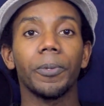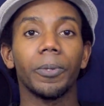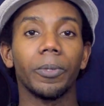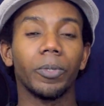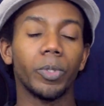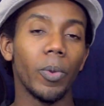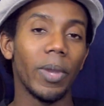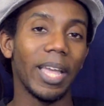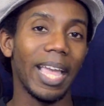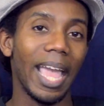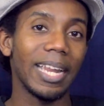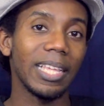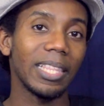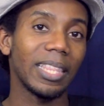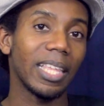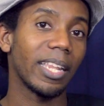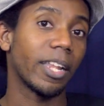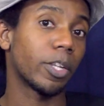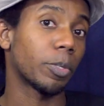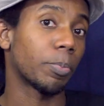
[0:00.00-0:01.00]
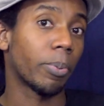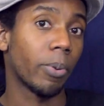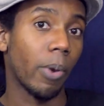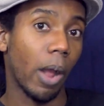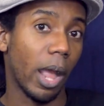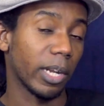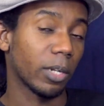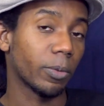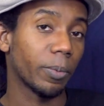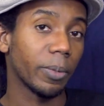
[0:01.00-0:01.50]
you're doing anything that's
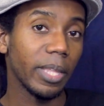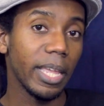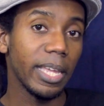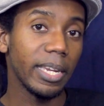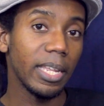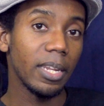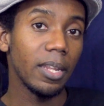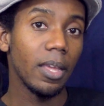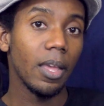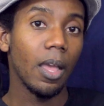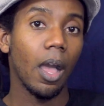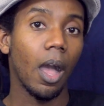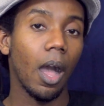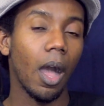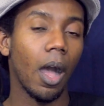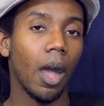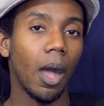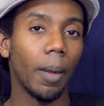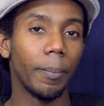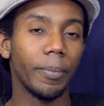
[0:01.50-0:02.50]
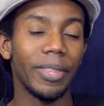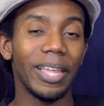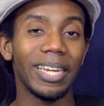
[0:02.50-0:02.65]
product related um,